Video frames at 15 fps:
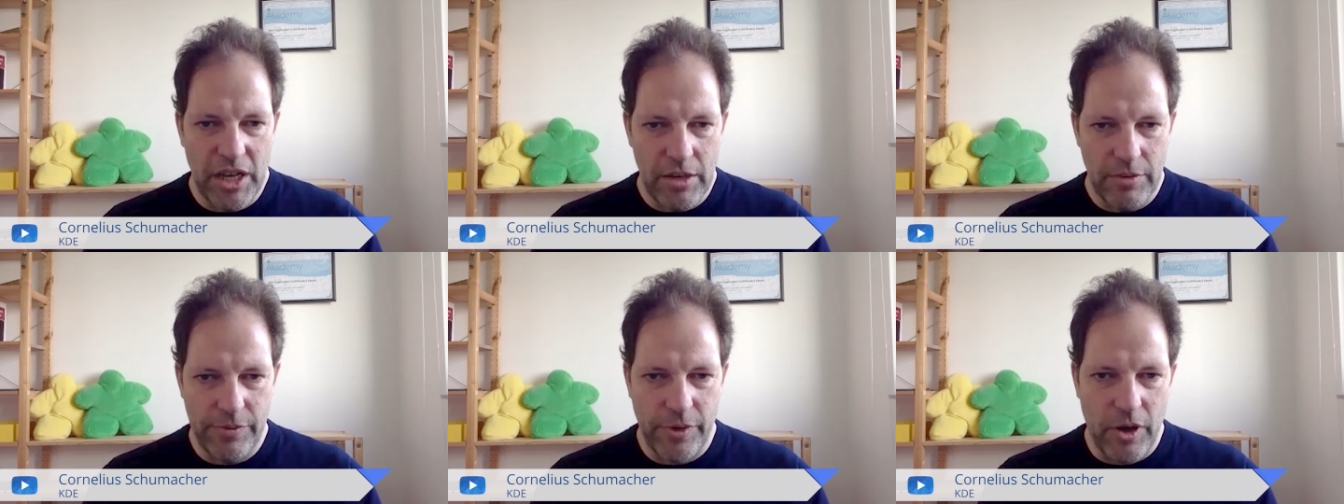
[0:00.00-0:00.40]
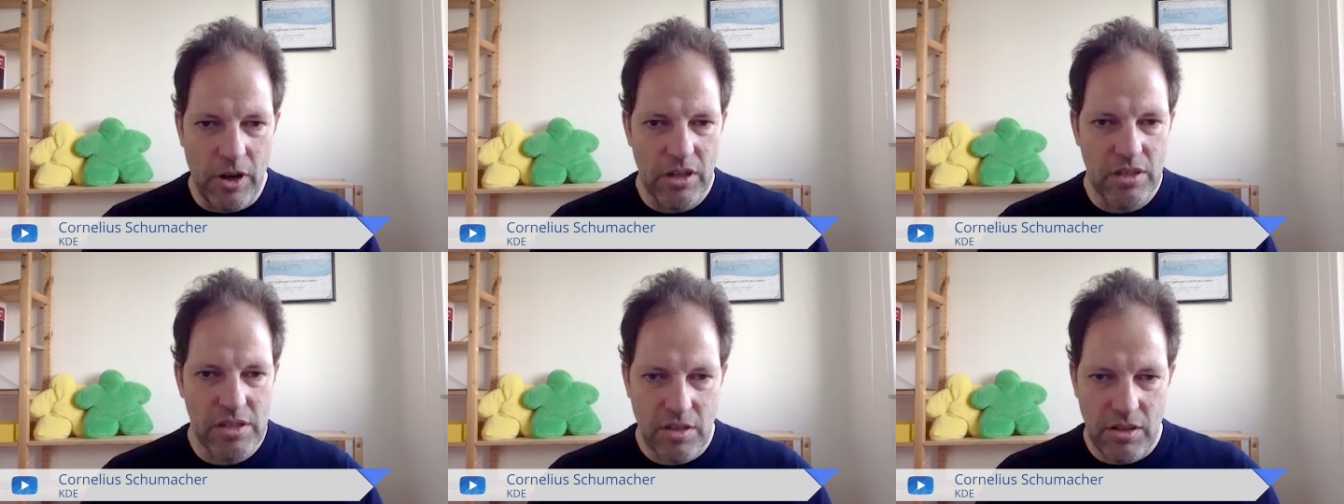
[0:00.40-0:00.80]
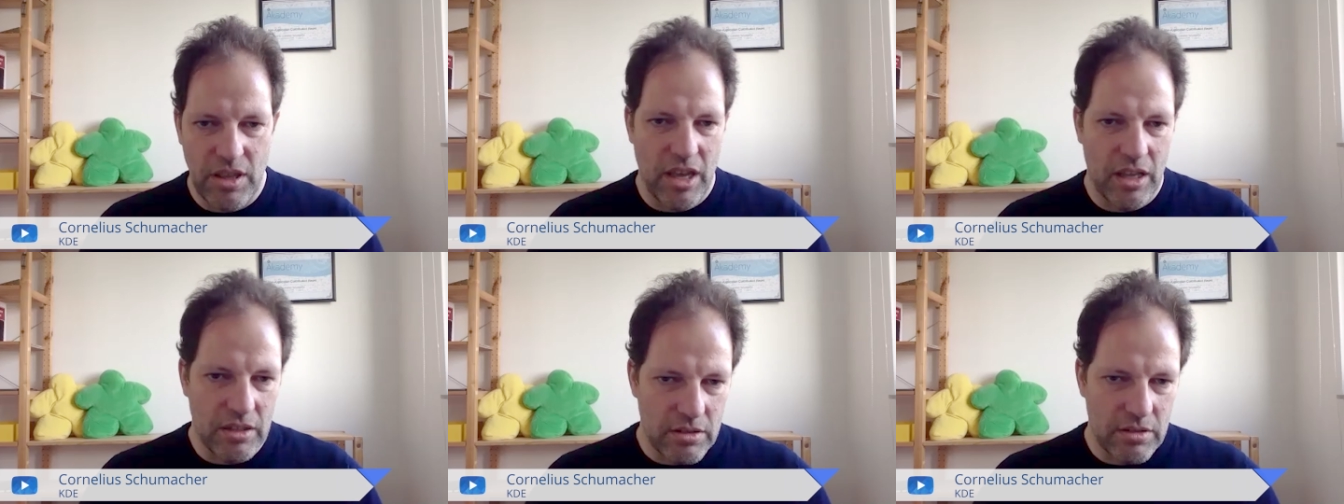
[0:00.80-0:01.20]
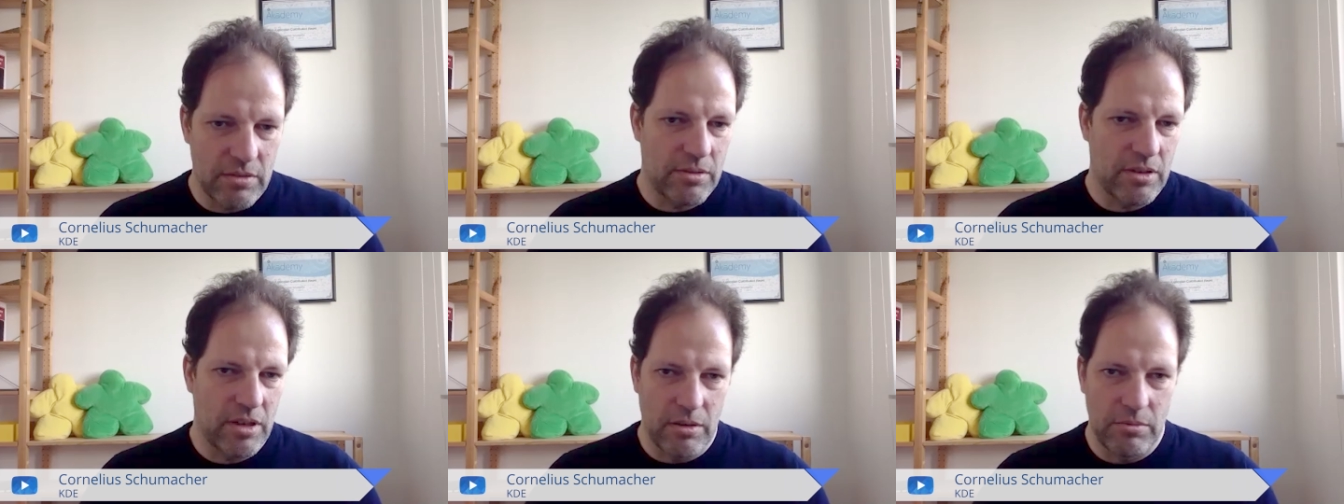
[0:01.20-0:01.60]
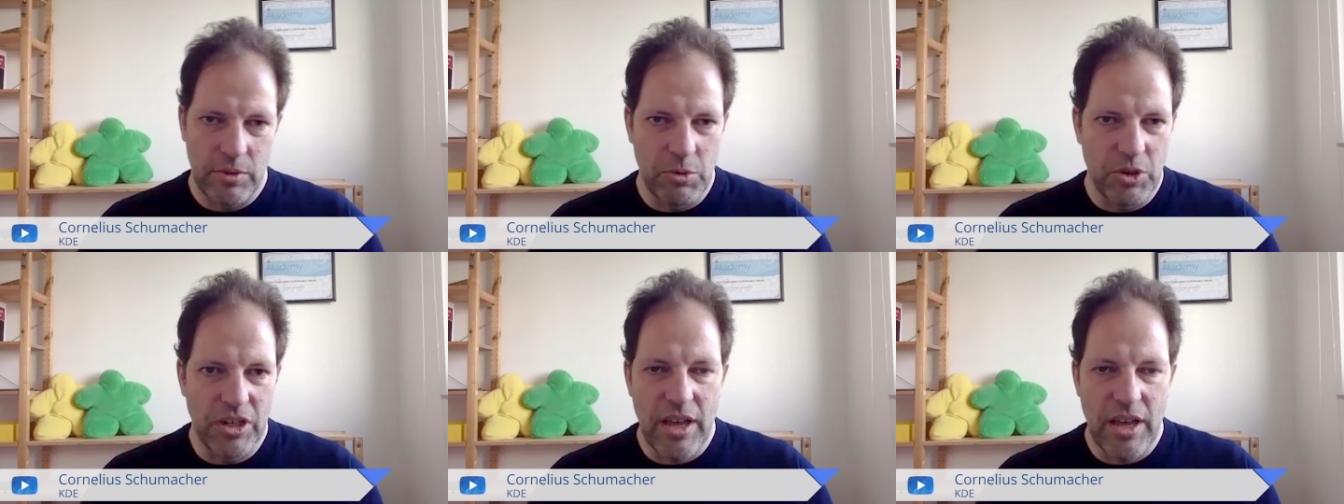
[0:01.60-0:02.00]
by a fork, so that uh, we
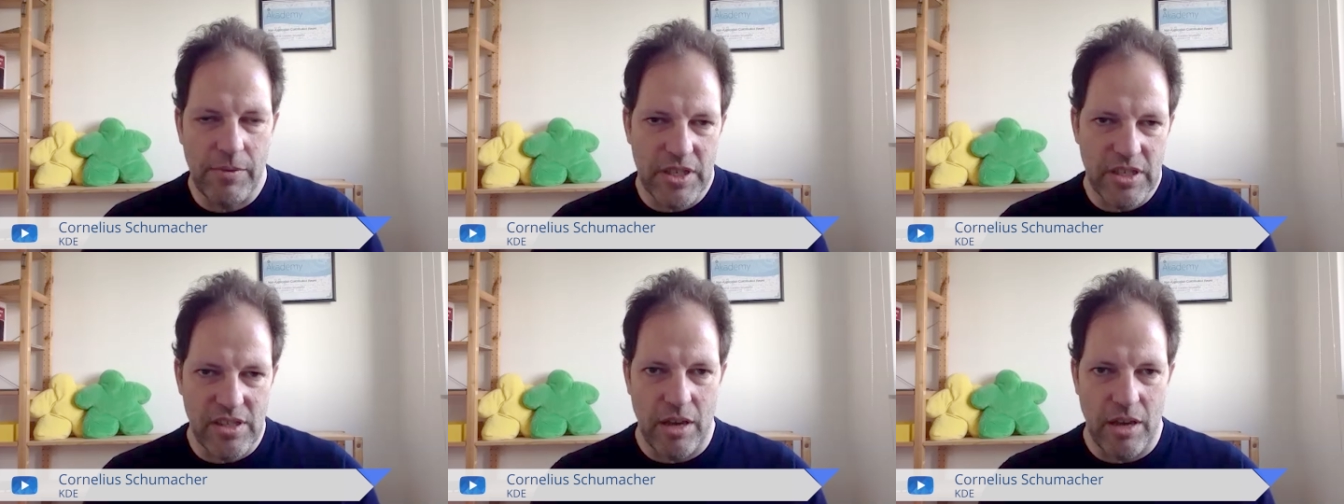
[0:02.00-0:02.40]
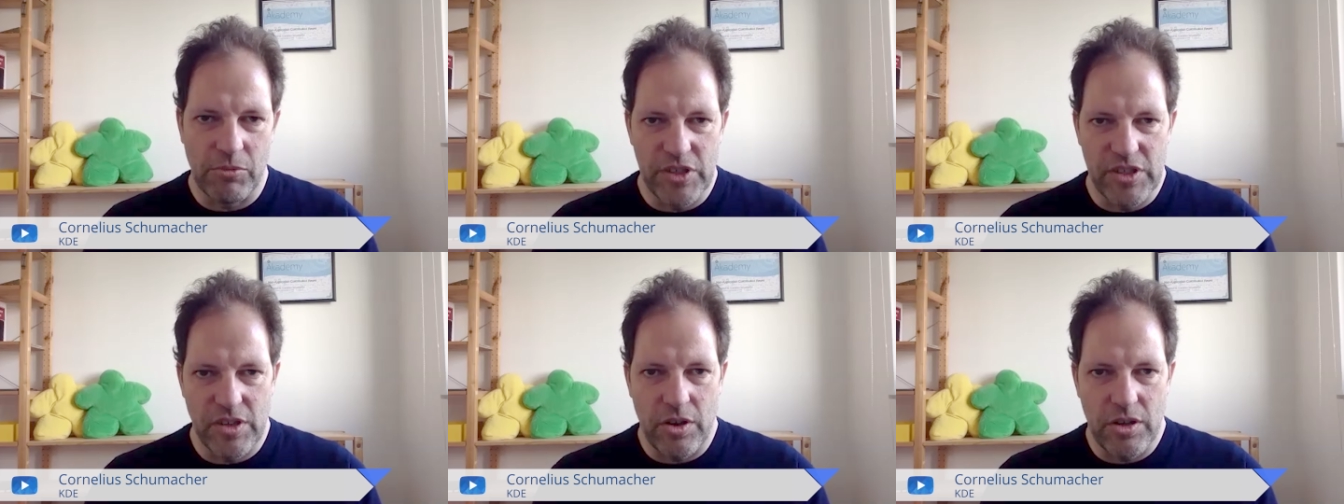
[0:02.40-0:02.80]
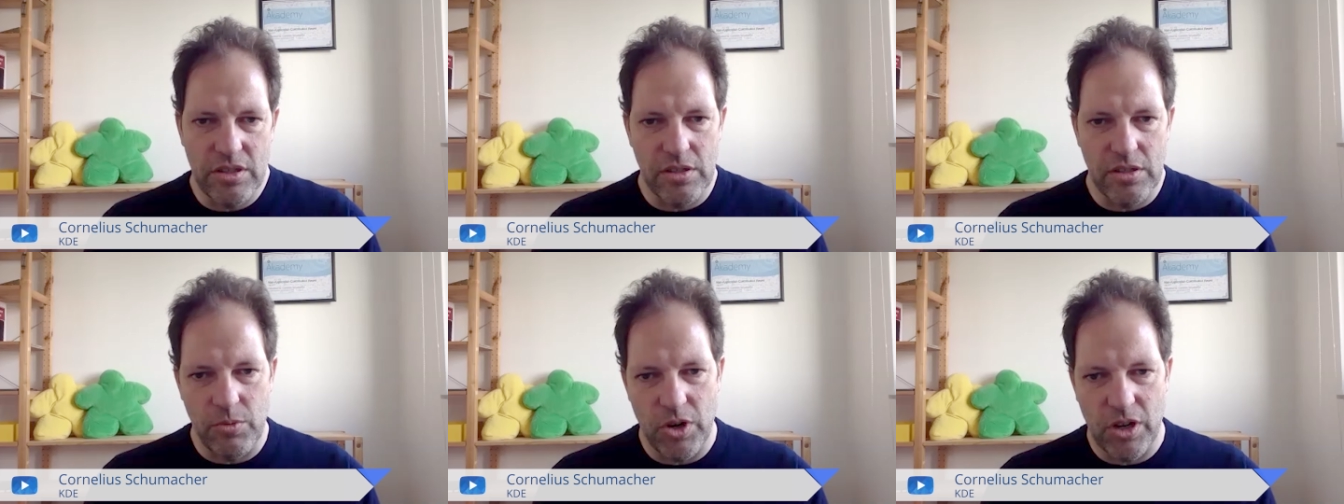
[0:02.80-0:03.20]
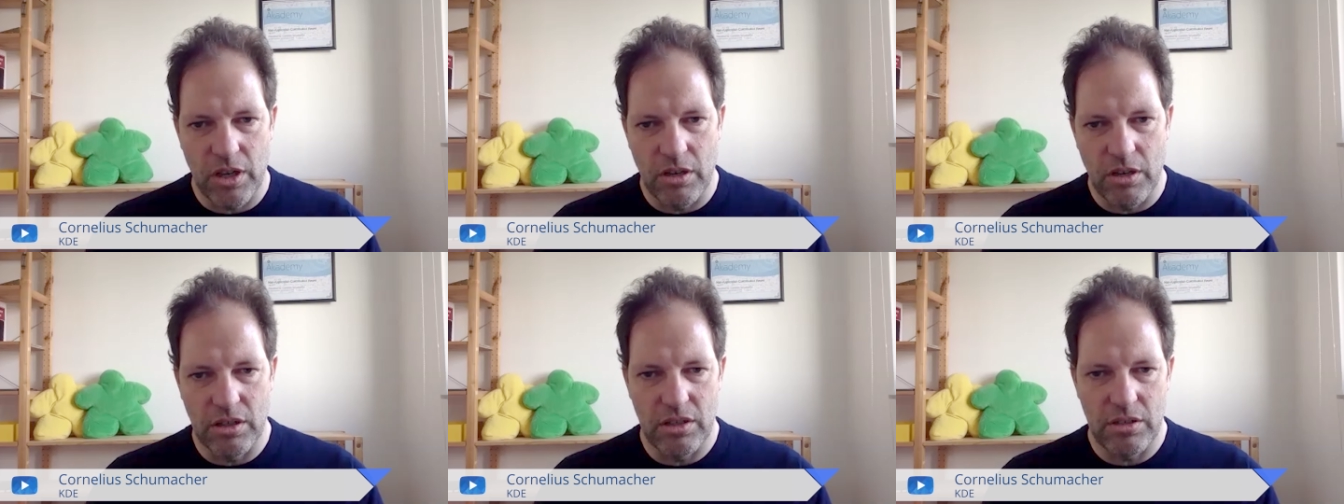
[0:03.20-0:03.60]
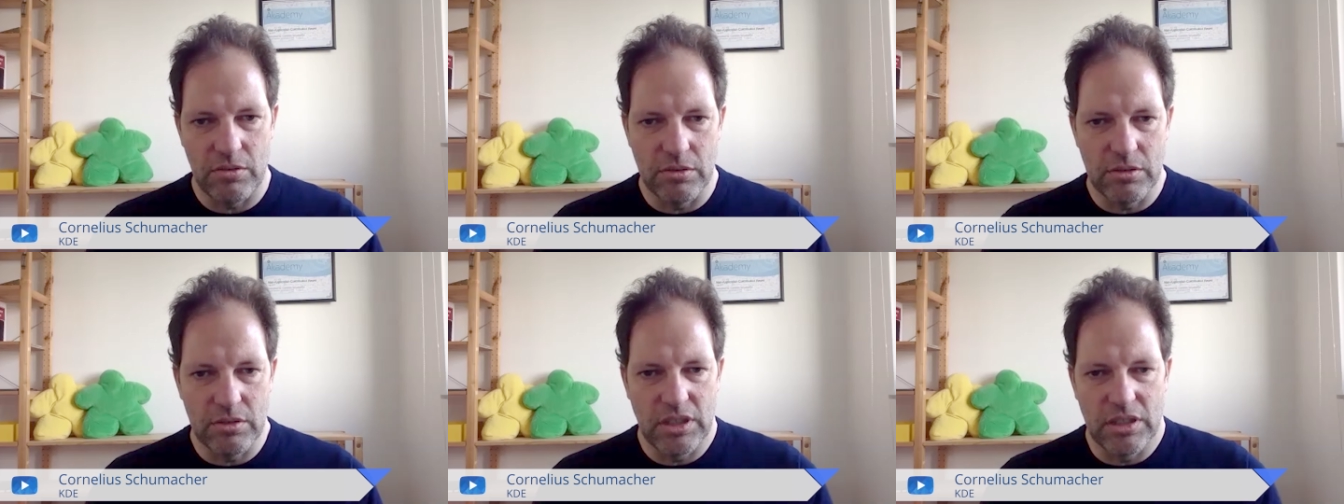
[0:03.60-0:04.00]
wouldn't have the same resources working on
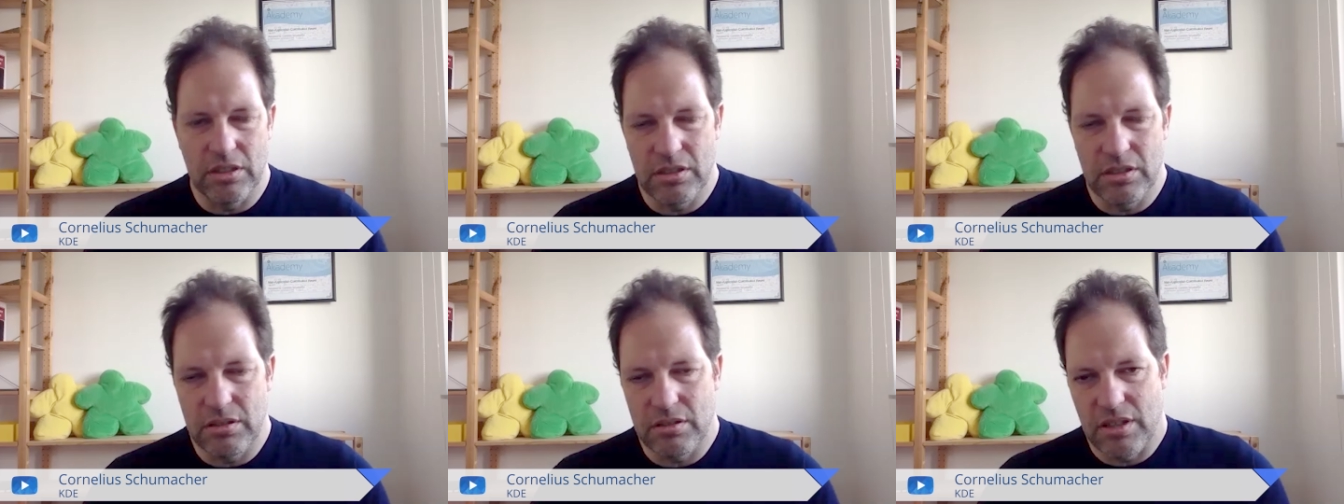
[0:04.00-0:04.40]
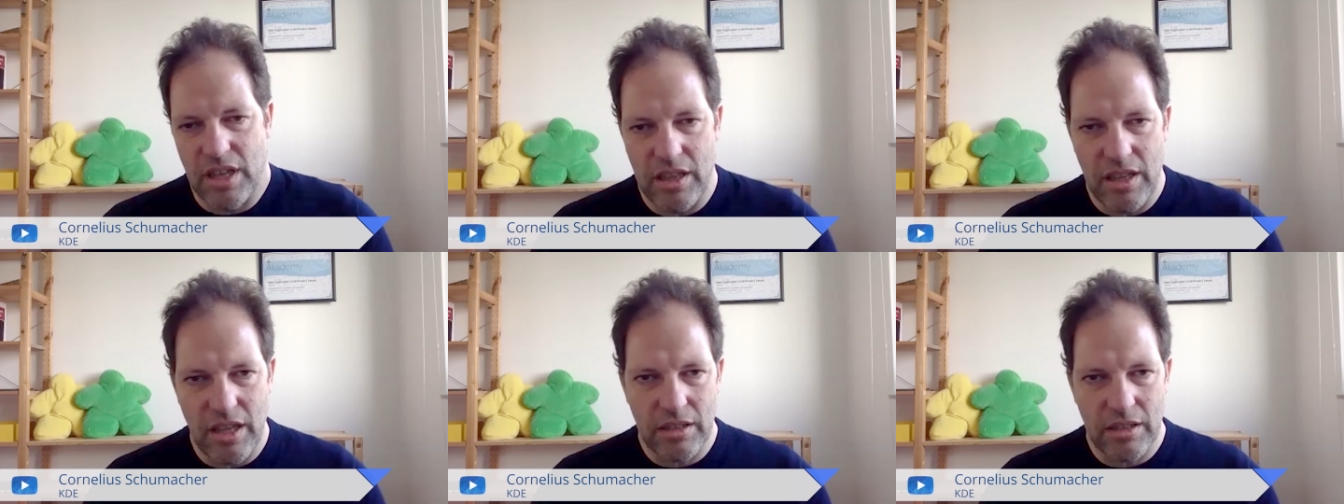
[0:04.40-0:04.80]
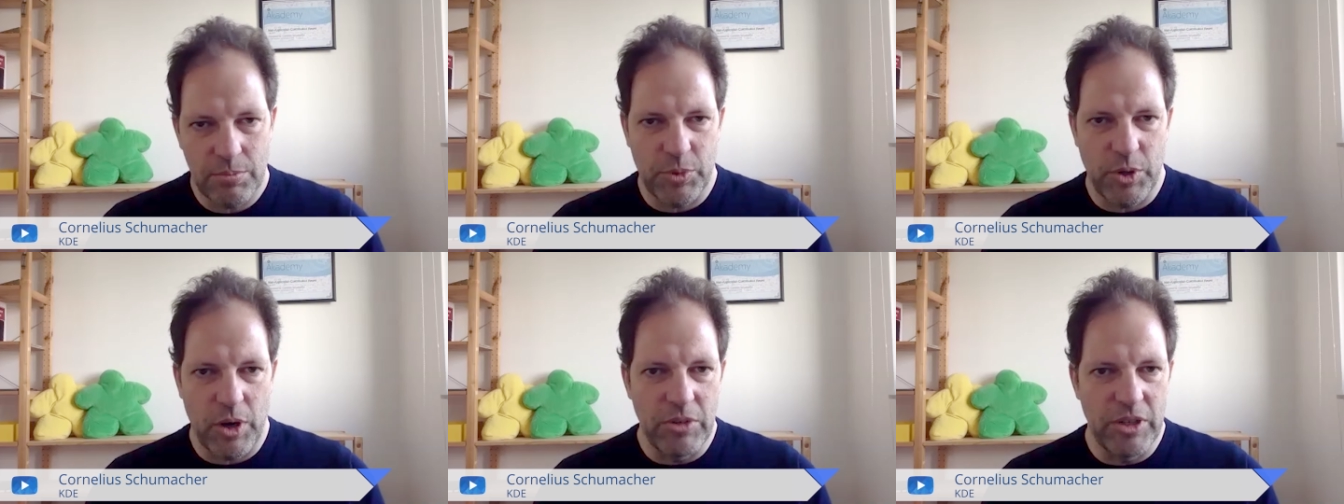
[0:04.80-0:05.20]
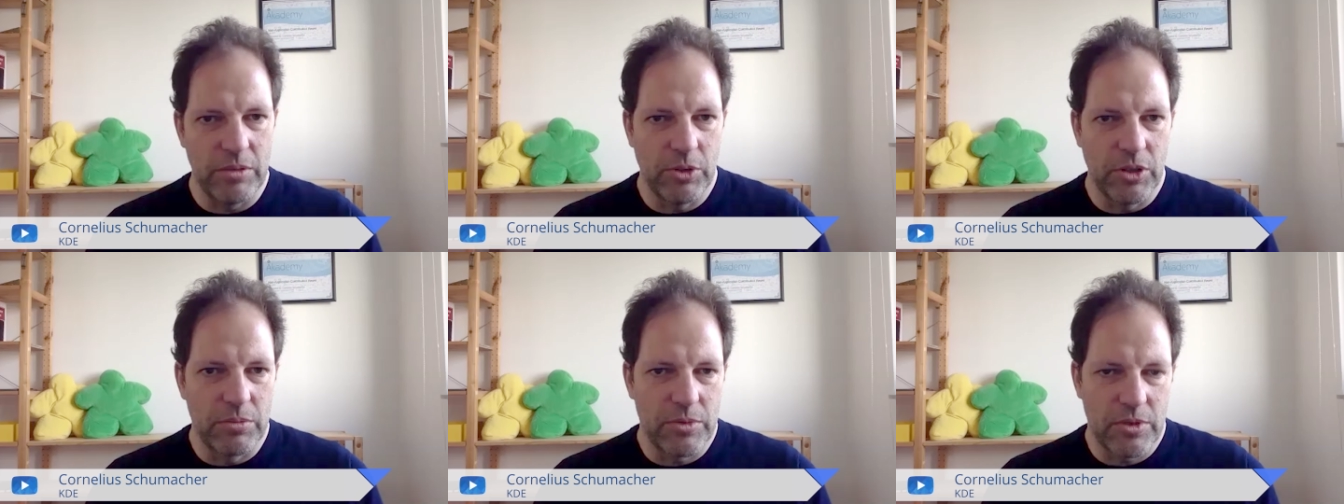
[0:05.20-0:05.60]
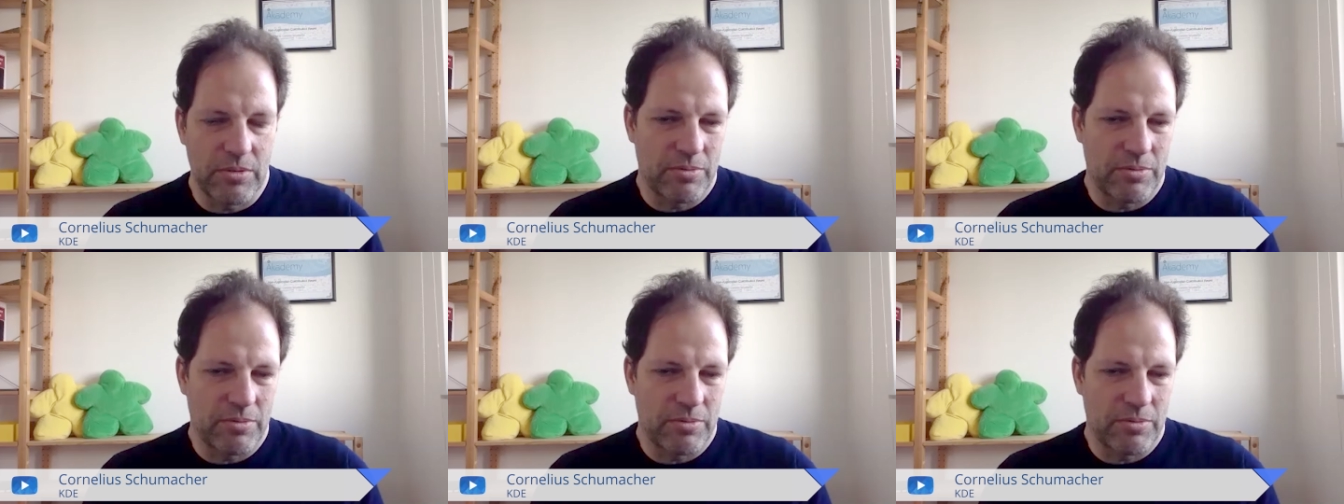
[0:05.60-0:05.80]
Qt, and th that probably would